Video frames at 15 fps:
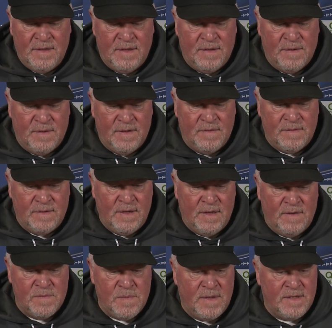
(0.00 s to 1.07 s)
You know,
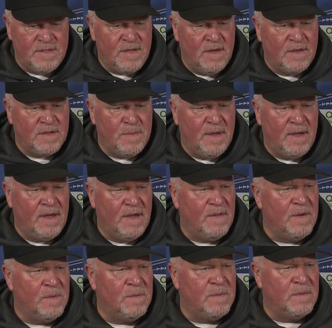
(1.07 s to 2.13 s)
everybody's talked about how
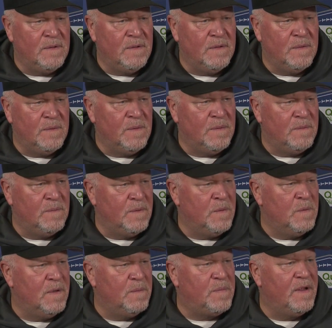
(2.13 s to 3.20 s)
they, you know, we
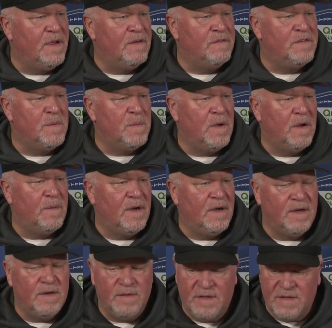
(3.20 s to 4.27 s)
want playoff football
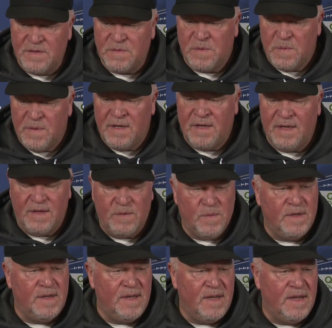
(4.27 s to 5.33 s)
around here. Here's what we need.
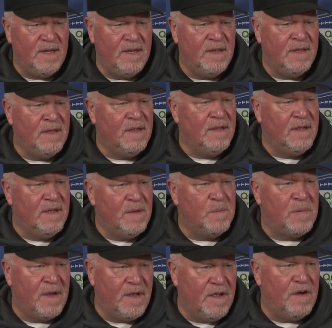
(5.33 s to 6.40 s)
We need
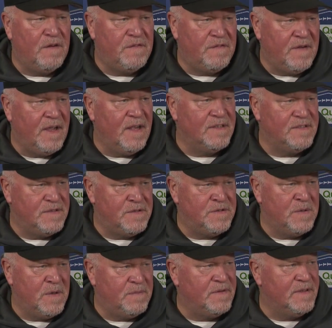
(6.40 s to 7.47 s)
playoff fans to
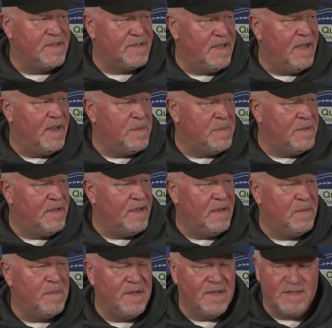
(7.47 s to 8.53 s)
show up for this game
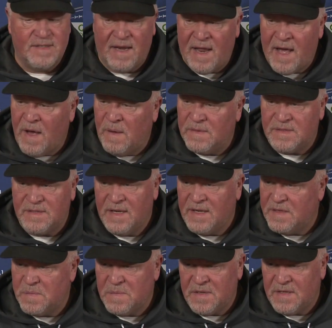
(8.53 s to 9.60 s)
and be as loud as they
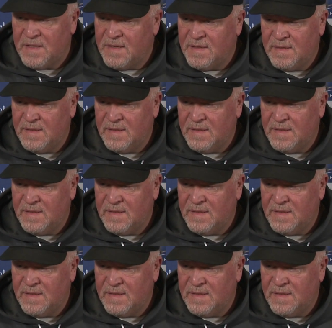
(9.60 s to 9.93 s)
can be.